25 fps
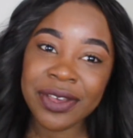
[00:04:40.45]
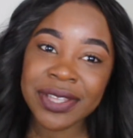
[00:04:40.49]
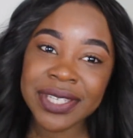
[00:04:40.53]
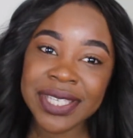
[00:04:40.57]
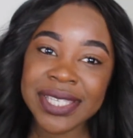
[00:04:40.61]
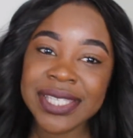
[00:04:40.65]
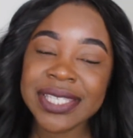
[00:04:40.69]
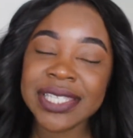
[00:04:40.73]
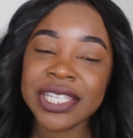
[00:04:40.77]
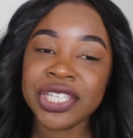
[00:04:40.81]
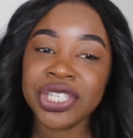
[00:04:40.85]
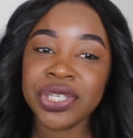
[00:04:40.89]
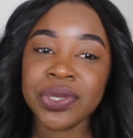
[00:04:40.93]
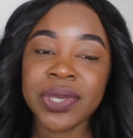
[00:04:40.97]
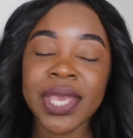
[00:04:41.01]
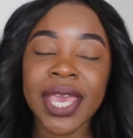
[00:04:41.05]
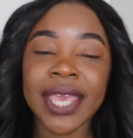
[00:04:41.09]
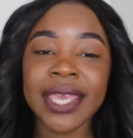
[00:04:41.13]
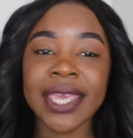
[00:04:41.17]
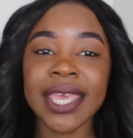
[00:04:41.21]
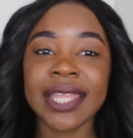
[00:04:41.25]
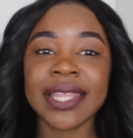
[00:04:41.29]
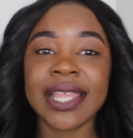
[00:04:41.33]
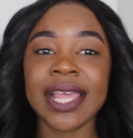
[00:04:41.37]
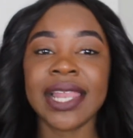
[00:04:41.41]
Honestly, you
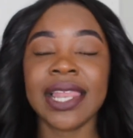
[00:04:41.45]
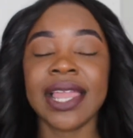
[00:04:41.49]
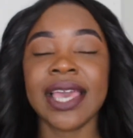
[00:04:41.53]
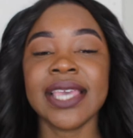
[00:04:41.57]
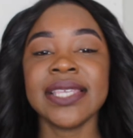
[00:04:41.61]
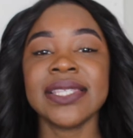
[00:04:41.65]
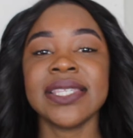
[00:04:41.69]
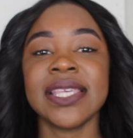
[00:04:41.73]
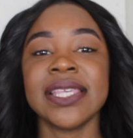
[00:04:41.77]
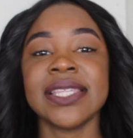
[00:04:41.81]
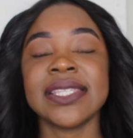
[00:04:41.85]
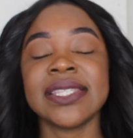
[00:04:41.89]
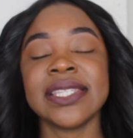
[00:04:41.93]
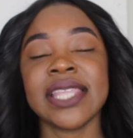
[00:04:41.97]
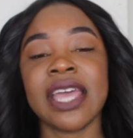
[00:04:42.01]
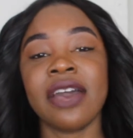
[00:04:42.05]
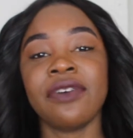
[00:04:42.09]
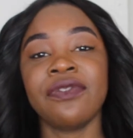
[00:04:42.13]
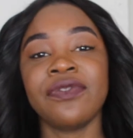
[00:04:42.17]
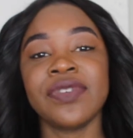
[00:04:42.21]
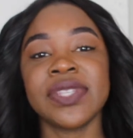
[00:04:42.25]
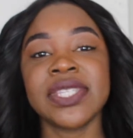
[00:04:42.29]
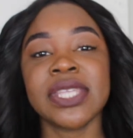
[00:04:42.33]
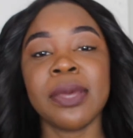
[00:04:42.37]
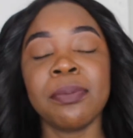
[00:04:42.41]
can get that license. Now,
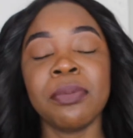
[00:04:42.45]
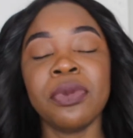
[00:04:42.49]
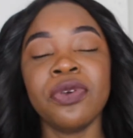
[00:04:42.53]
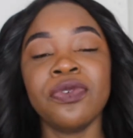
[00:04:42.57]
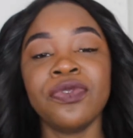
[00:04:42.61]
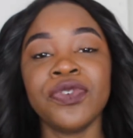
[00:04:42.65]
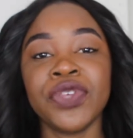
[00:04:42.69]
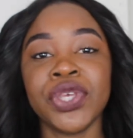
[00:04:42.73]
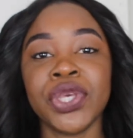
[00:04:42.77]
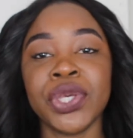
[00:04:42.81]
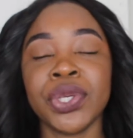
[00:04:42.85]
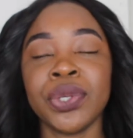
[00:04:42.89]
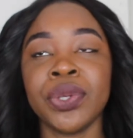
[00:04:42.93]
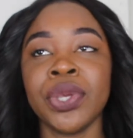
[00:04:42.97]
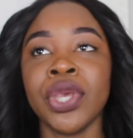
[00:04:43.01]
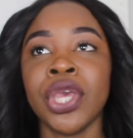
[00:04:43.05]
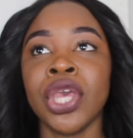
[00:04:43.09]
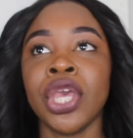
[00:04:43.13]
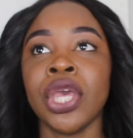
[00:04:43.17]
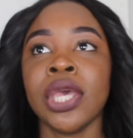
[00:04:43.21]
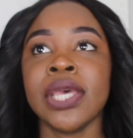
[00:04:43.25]
for some of you